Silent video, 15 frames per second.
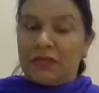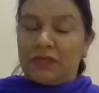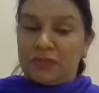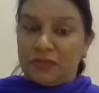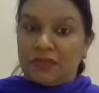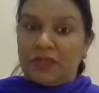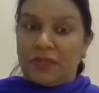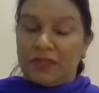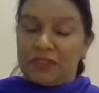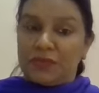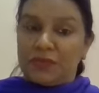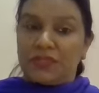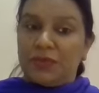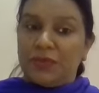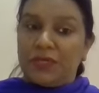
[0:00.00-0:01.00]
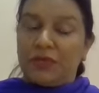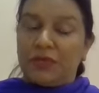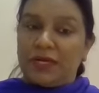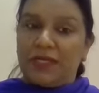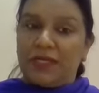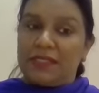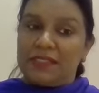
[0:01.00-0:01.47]
So things which we
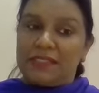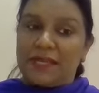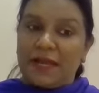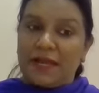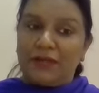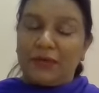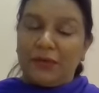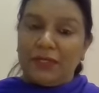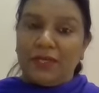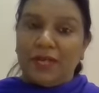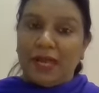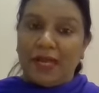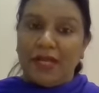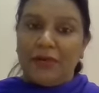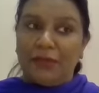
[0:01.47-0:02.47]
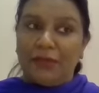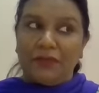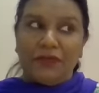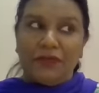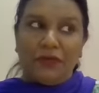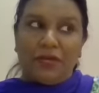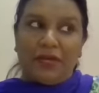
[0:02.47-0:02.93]
don't understand on land, when
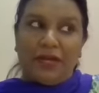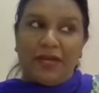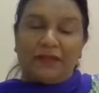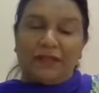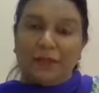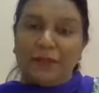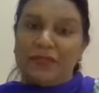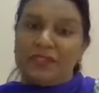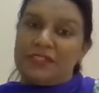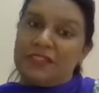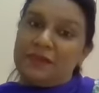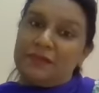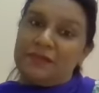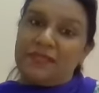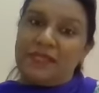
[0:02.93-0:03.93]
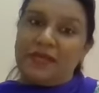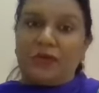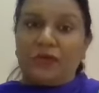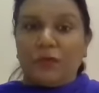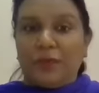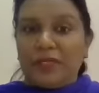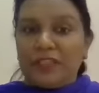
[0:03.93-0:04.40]
we look at them, it seems they
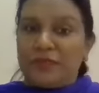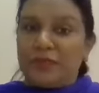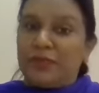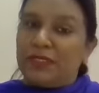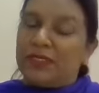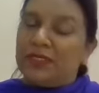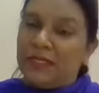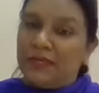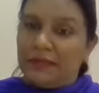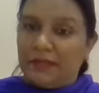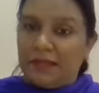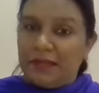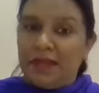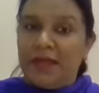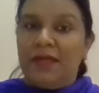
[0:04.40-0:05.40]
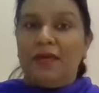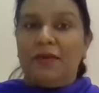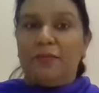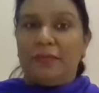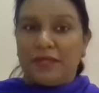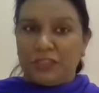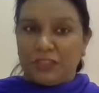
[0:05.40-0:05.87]
look much more clearer,
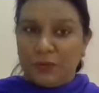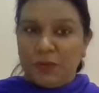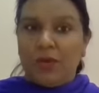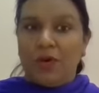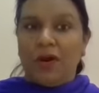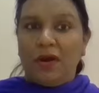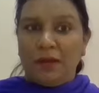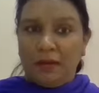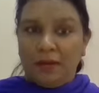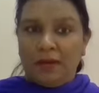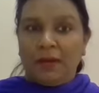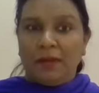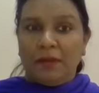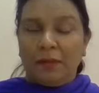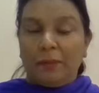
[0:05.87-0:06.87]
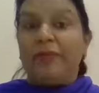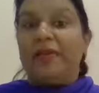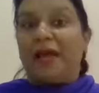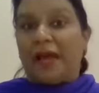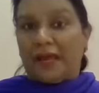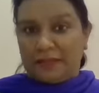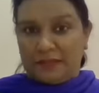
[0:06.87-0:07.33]
much more
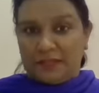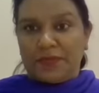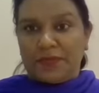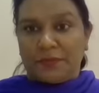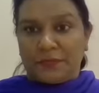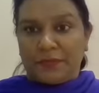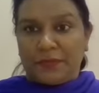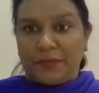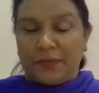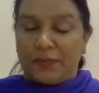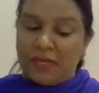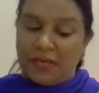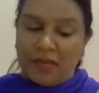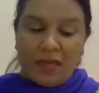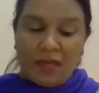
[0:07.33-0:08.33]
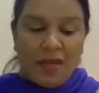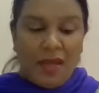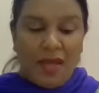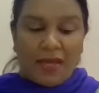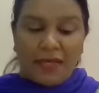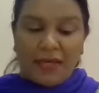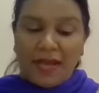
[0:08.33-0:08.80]
planned. Okay,
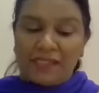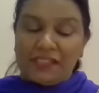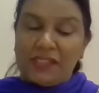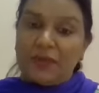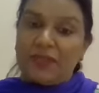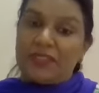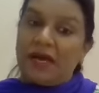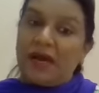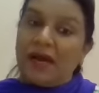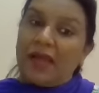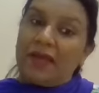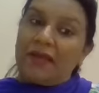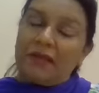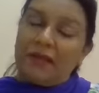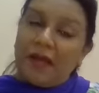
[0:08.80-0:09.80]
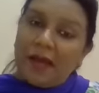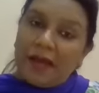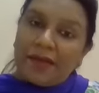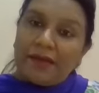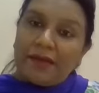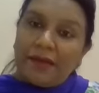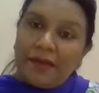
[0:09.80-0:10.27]
and as he went higher and
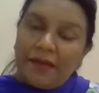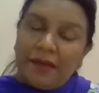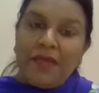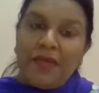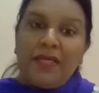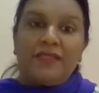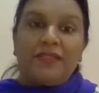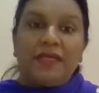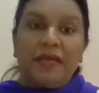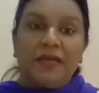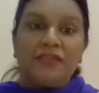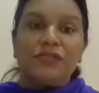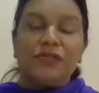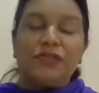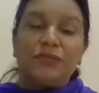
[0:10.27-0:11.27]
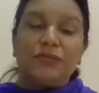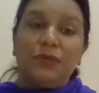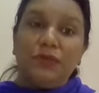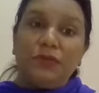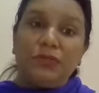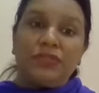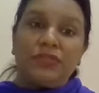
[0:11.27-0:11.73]
higher, things which were
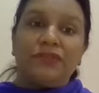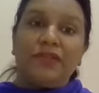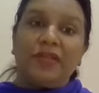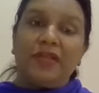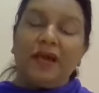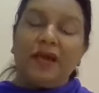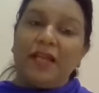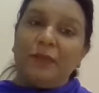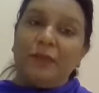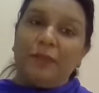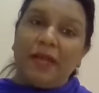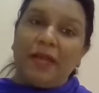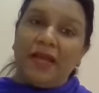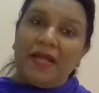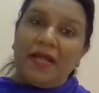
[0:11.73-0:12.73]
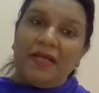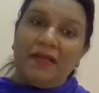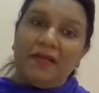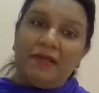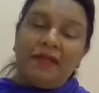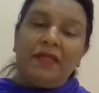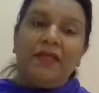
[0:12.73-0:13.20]
looked very
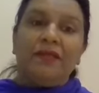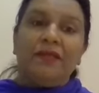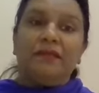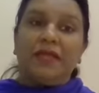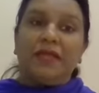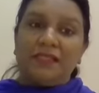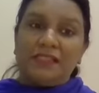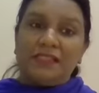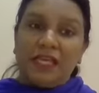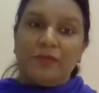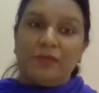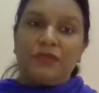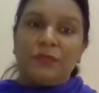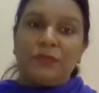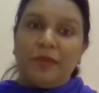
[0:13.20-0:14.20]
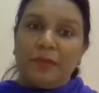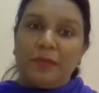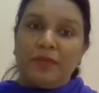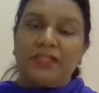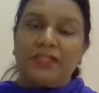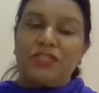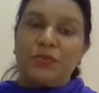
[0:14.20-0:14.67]
unplanned, they seem to be
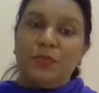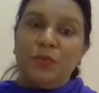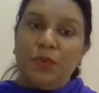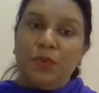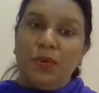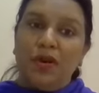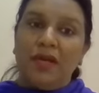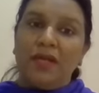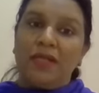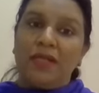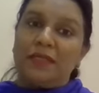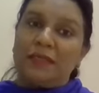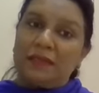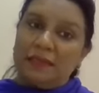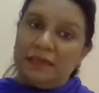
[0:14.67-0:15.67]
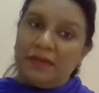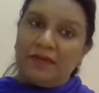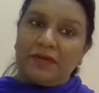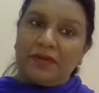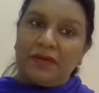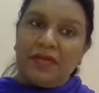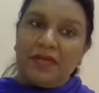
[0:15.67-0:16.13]
much more
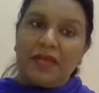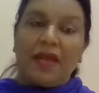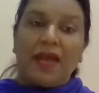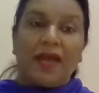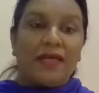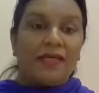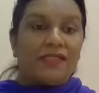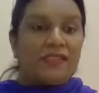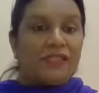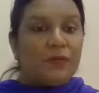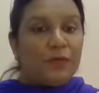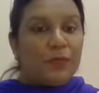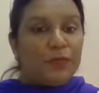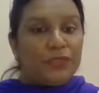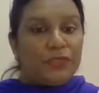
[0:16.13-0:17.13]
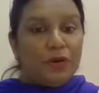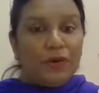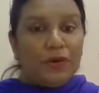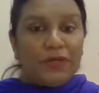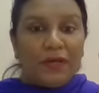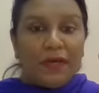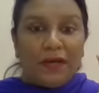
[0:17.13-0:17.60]
clearer as they were put
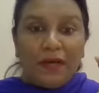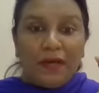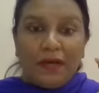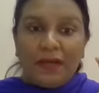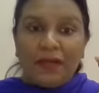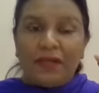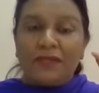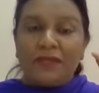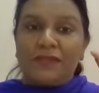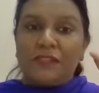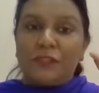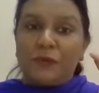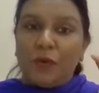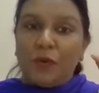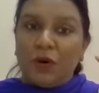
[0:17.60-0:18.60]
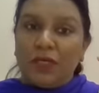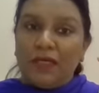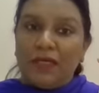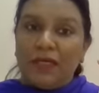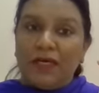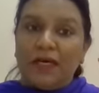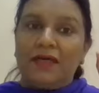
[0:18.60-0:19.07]
on a
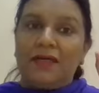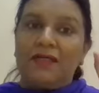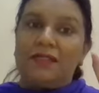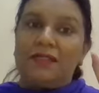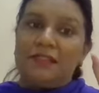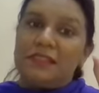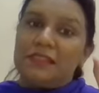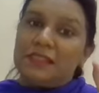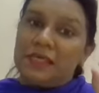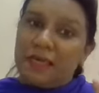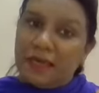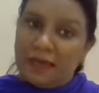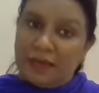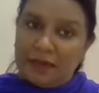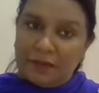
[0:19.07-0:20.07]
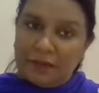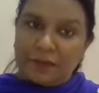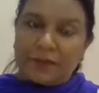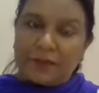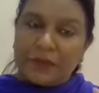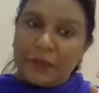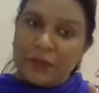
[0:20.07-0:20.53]
smaller scale.
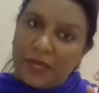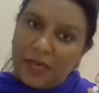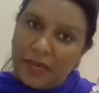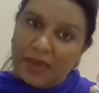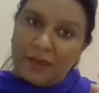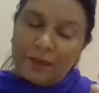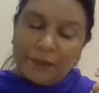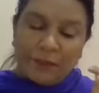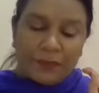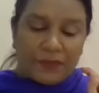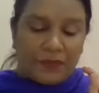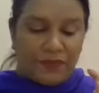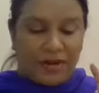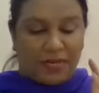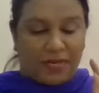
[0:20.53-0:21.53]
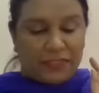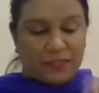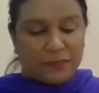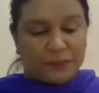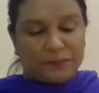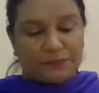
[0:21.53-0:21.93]
Okay, right.